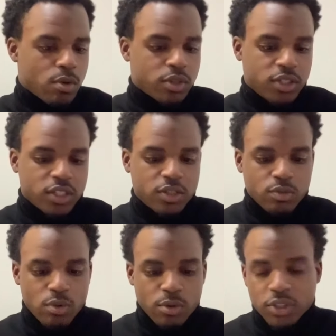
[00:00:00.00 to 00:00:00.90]

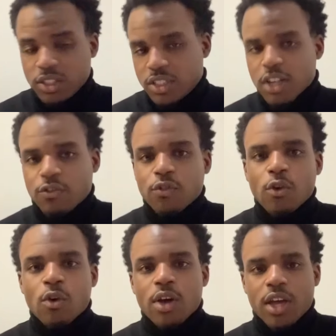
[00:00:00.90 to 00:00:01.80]

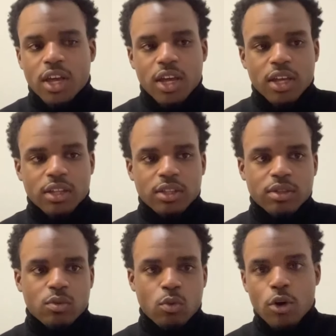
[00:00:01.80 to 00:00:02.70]
successful
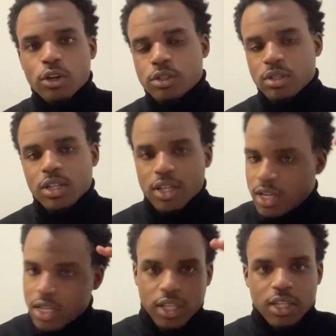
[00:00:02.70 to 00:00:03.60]
and worked
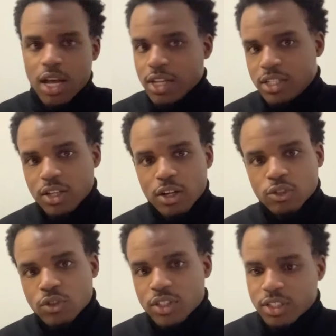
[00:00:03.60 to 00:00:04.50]
in the
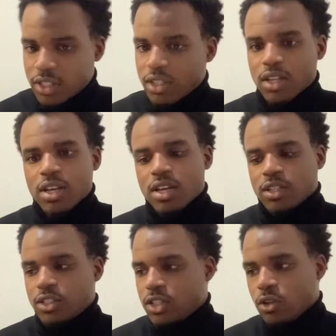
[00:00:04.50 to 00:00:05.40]
1900s
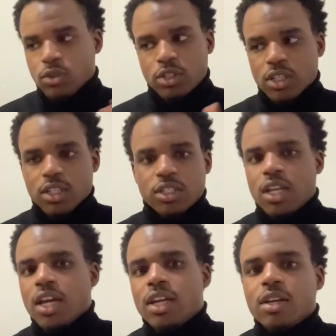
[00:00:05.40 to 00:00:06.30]
still to this
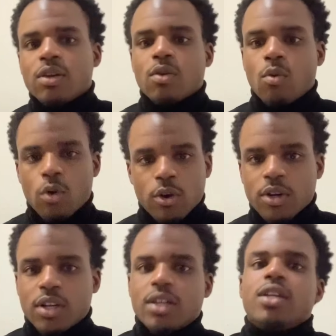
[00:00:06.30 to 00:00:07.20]
day
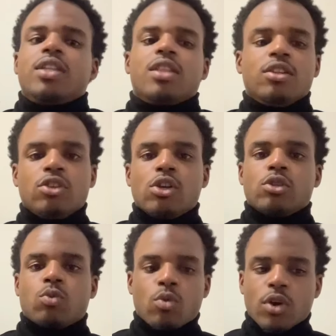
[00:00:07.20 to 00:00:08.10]
work. They
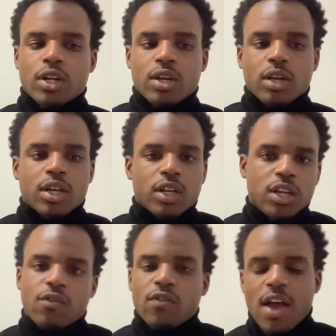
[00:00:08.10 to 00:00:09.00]
just work in a
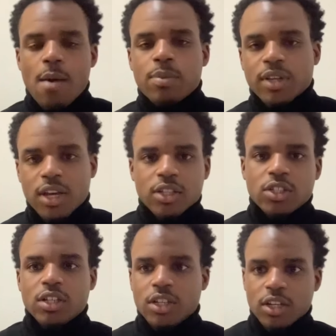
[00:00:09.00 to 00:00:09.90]
different
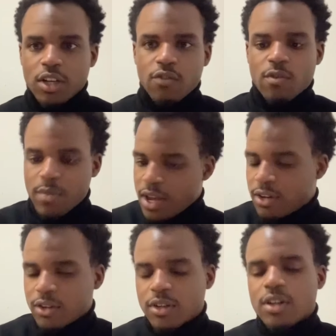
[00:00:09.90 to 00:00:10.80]
application in a different
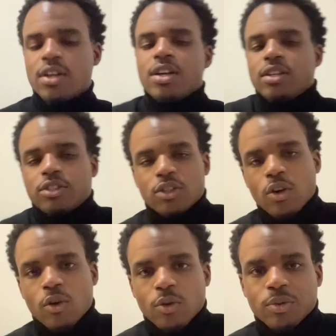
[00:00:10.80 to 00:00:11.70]
manner.
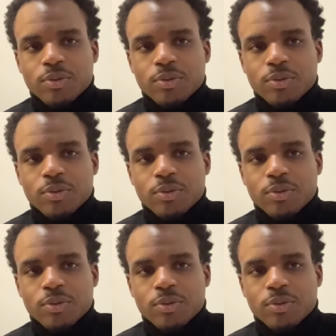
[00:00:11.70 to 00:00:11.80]
So